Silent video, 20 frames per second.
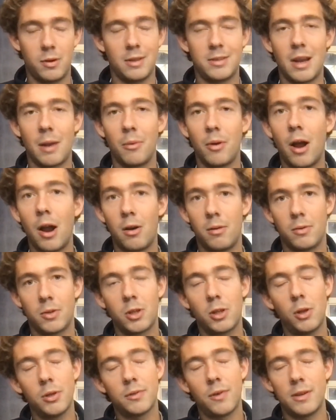It's not our
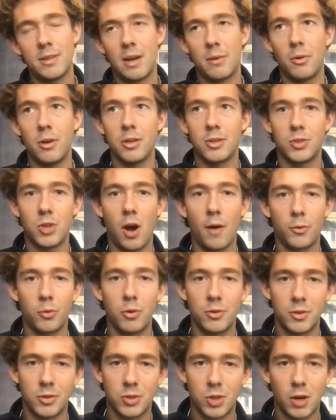Closify is not really a
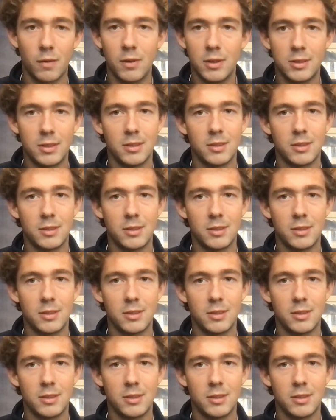software as a service.